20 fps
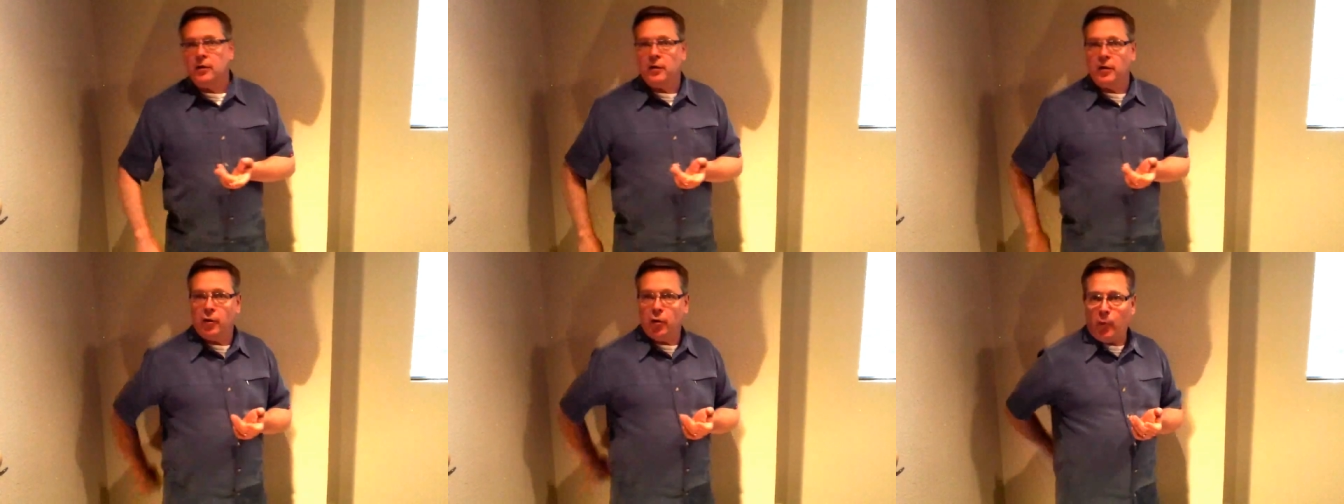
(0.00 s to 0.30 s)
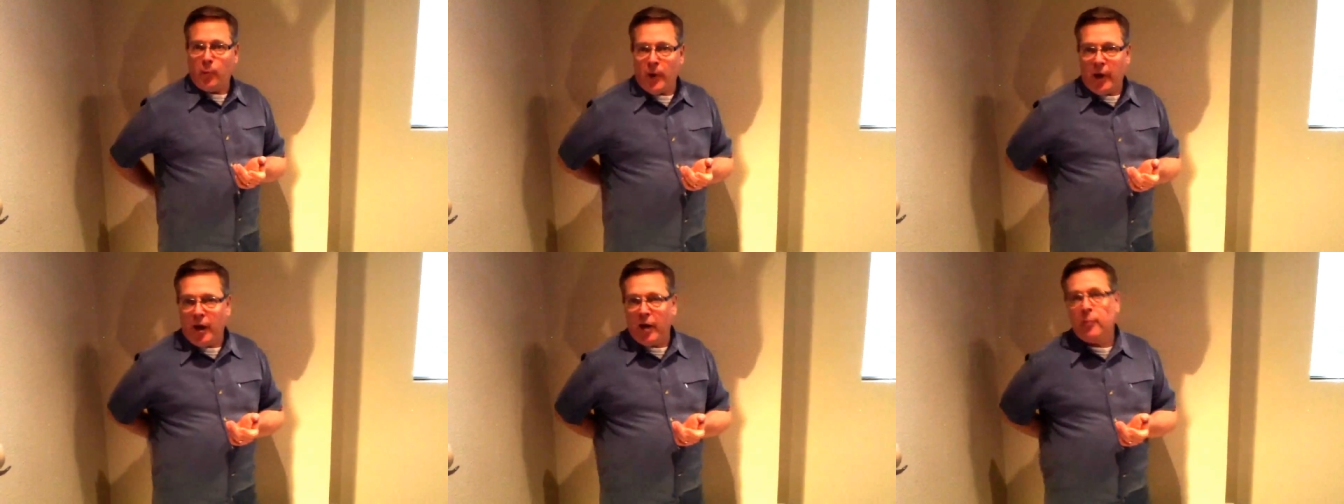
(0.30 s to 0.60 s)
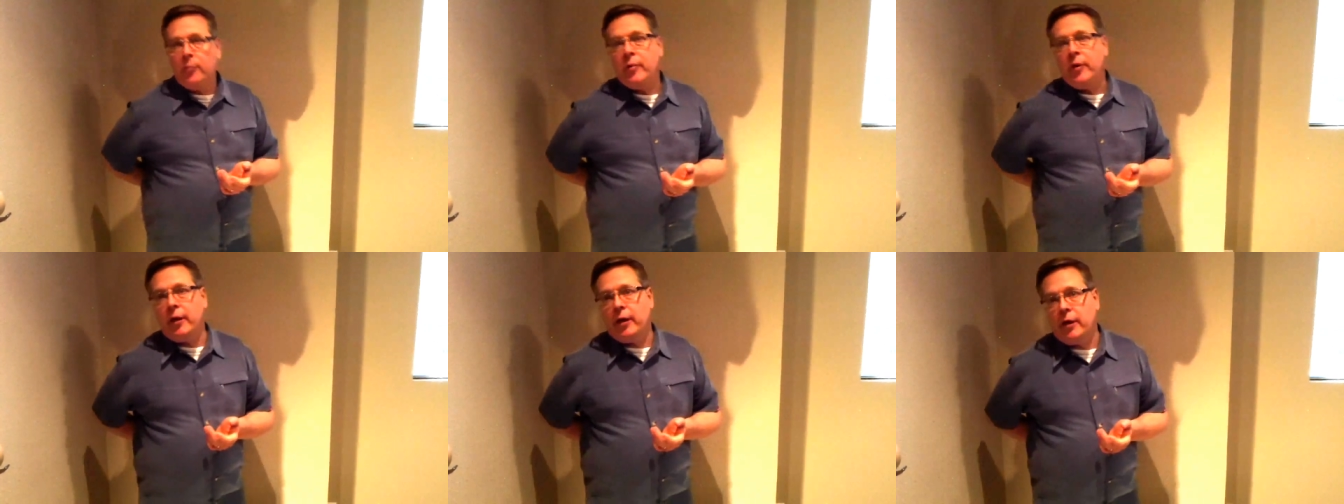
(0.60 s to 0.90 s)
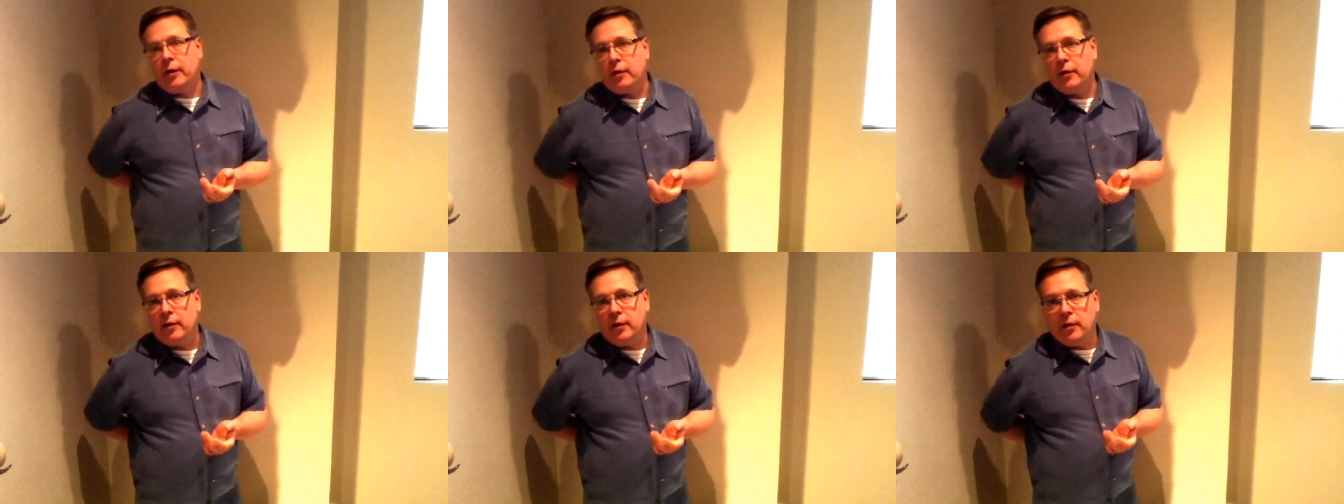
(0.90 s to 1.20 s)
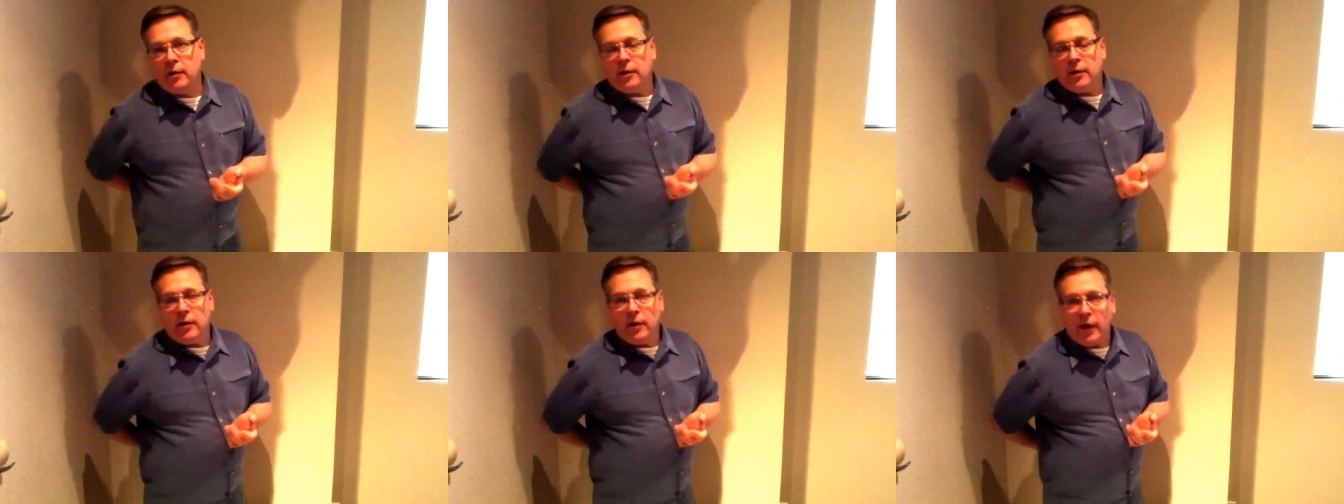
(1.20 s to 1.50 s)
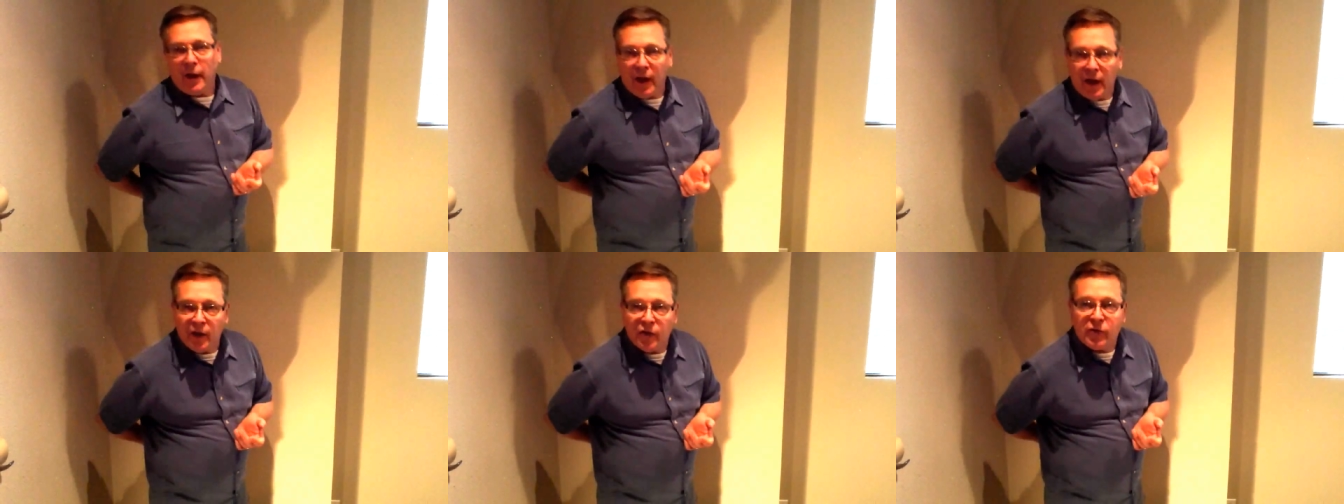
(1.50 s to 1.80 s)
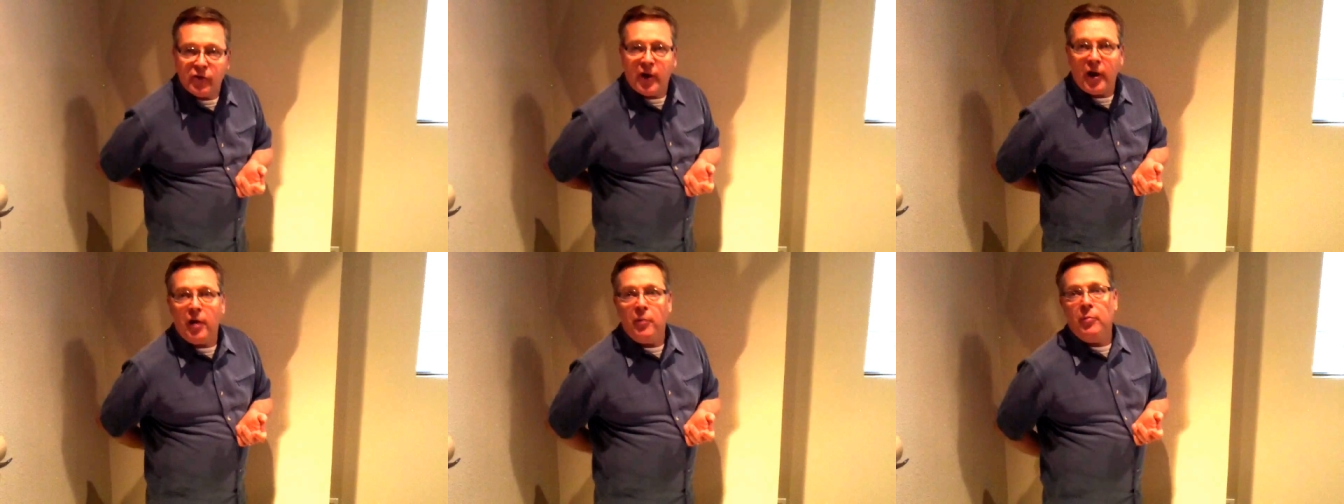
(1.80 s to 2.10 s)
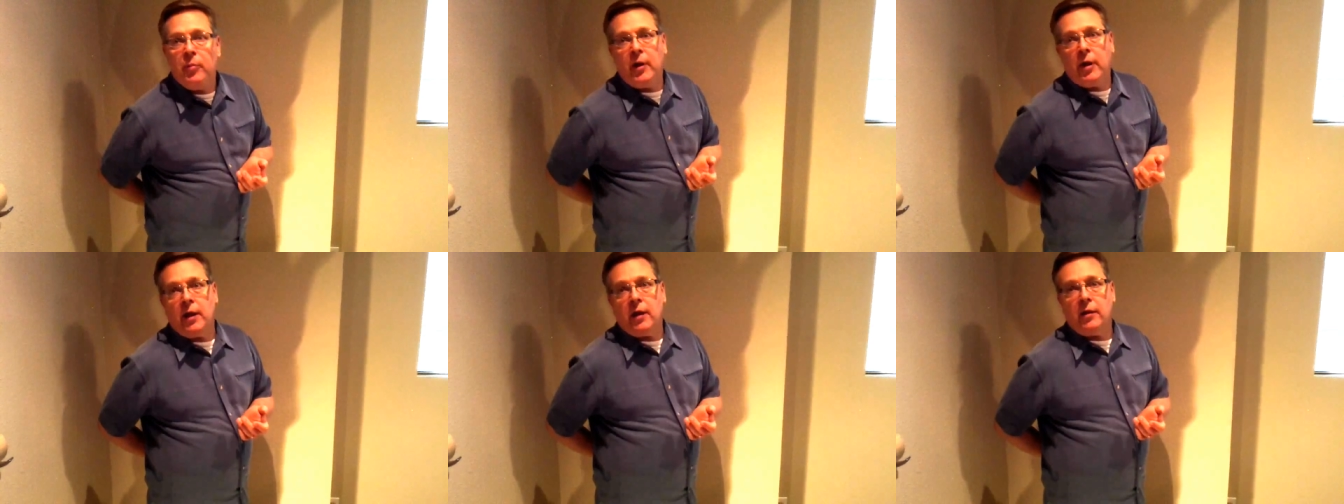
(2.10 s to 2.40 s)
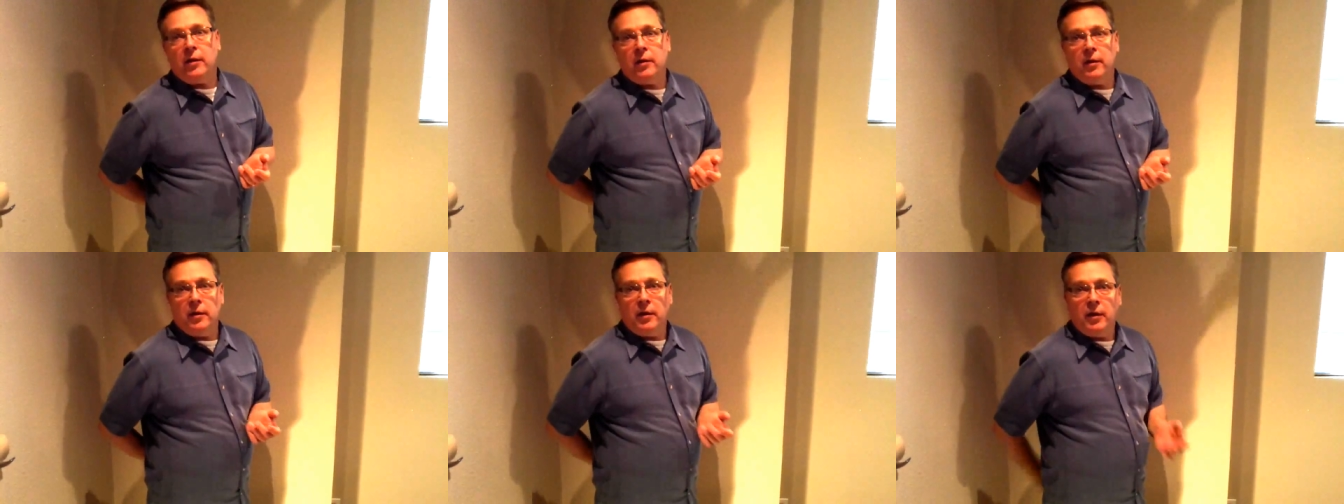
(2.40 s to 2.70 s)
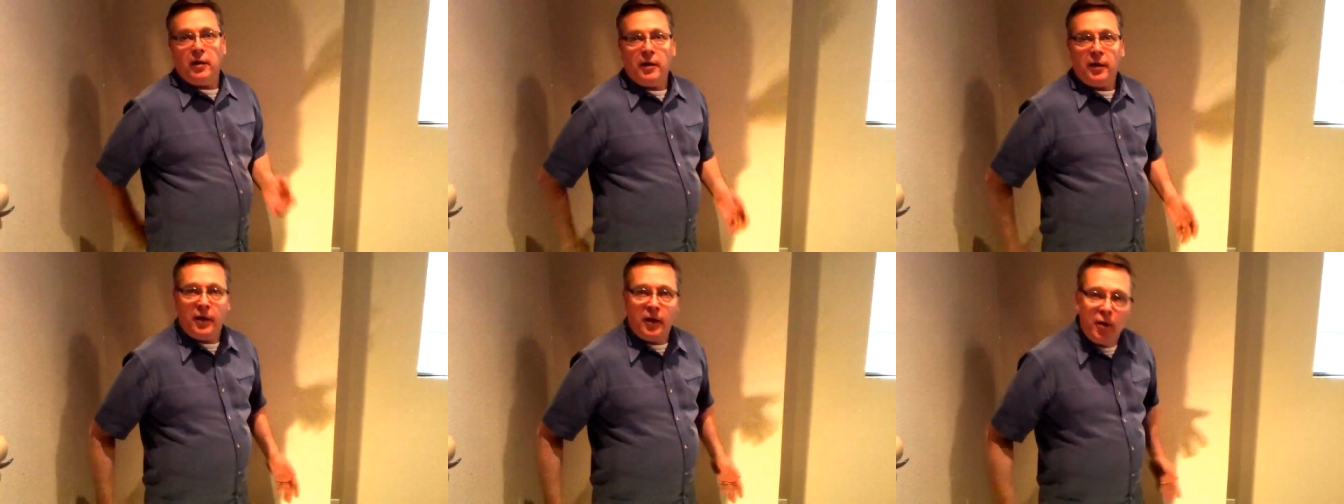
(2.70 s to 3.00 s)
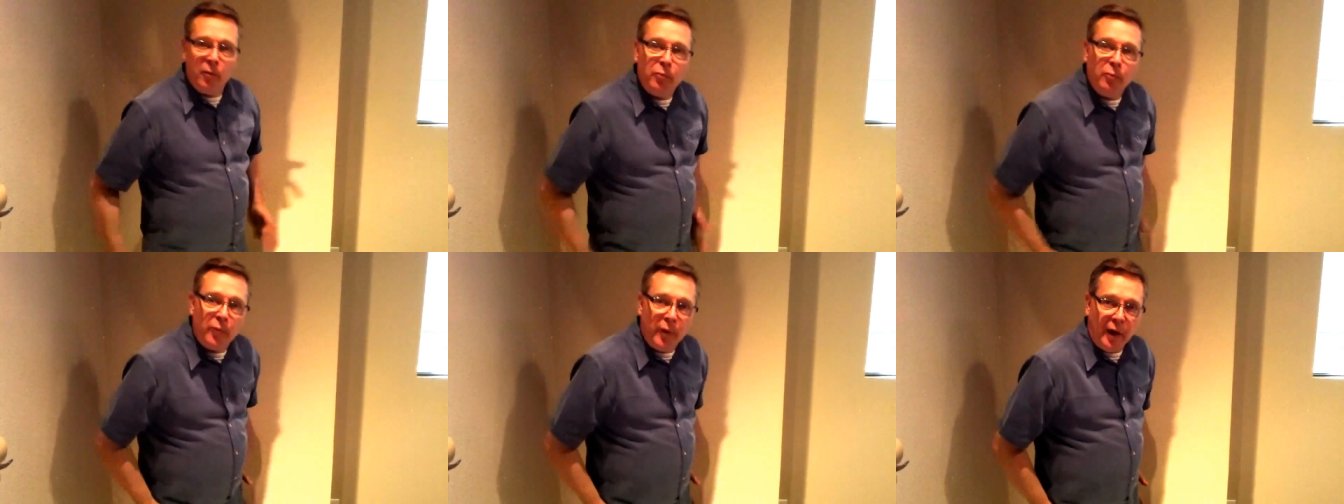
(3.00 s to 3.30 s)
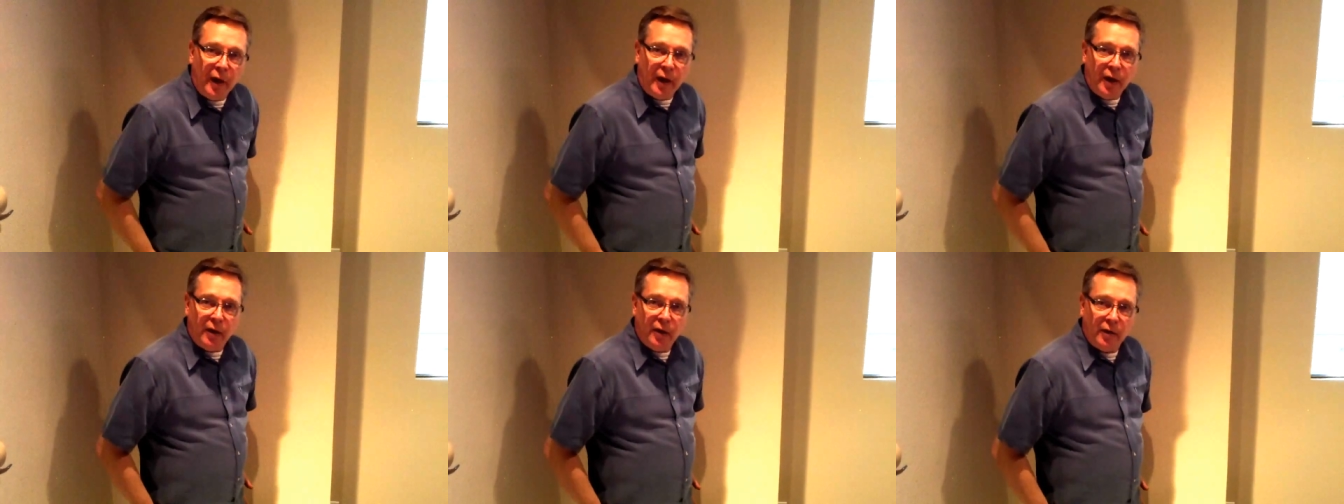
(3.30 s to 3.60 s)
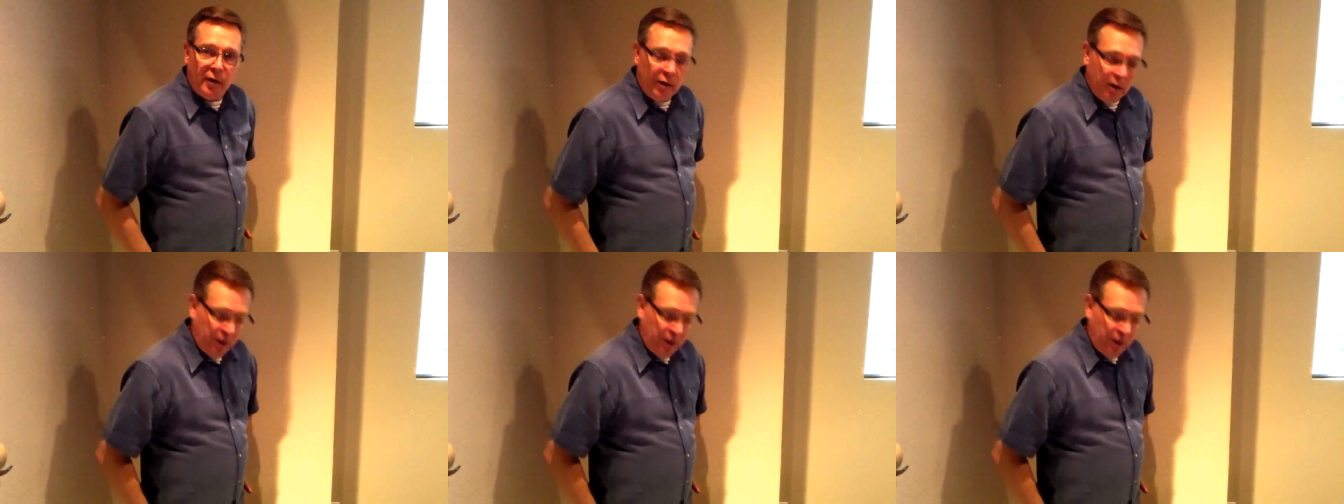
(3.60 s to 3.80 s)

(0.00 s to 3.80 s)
Low back pain, SI pain, hip pain,